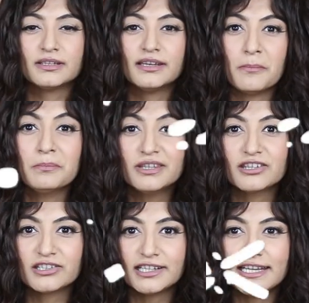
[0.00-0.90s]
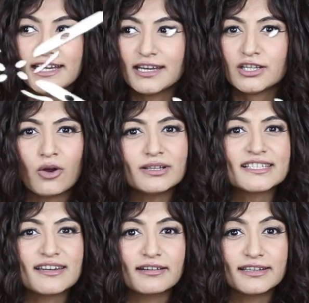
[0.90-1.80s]
Number three, not
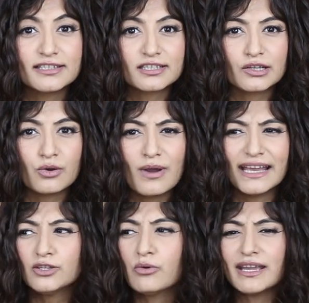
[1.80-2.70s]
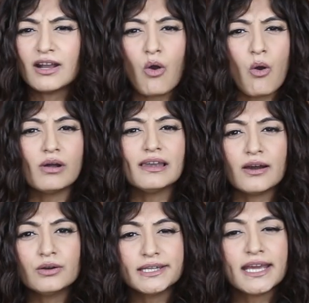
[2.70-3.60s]
starting slow and going all
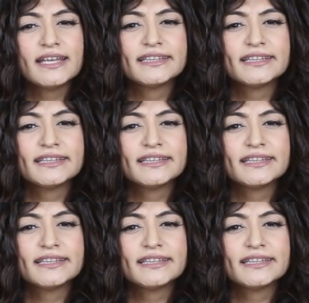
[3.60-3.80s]
out,